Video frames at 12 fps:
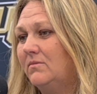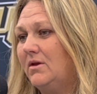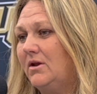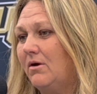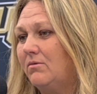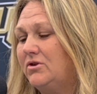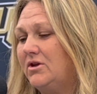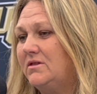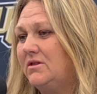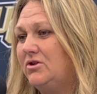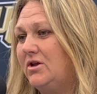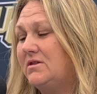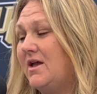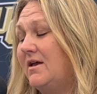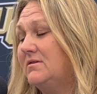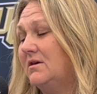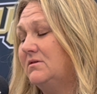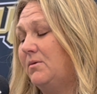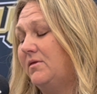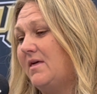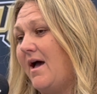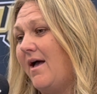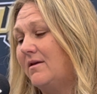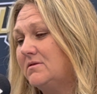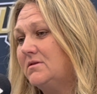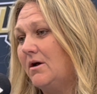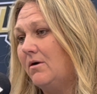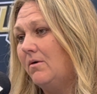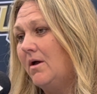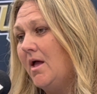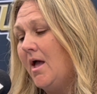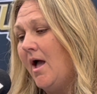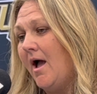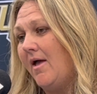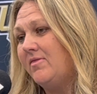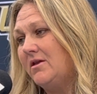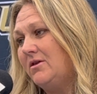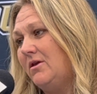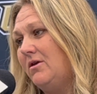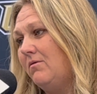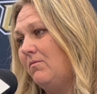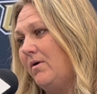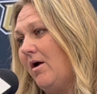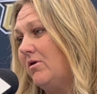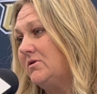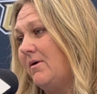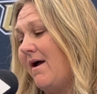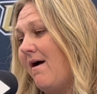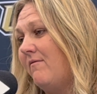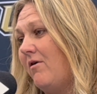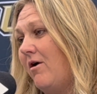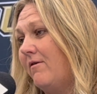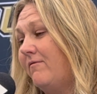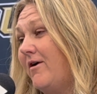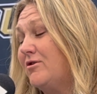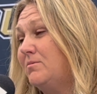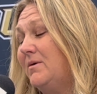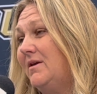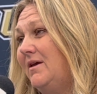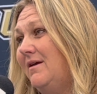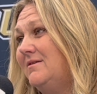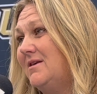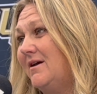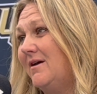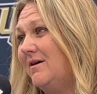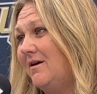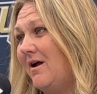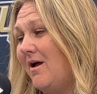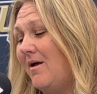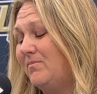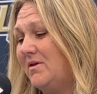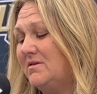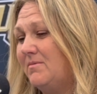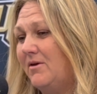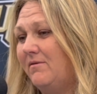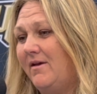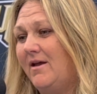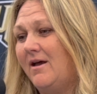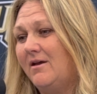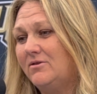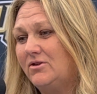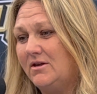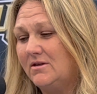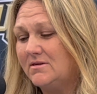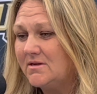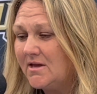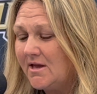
you know she she takes us with that. So, and then you, we also have our freshman Isa um, Isabella Vega. She's